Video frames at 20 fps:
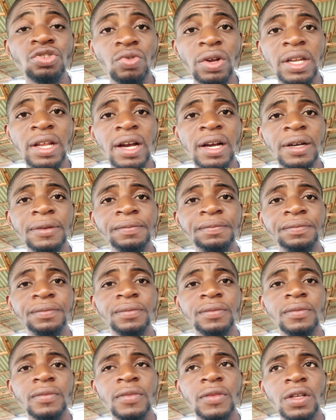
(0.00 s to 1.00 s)
trader?
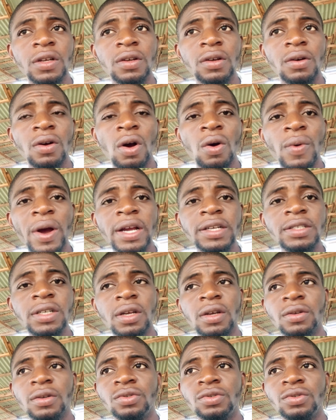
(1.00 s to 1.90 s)
All right.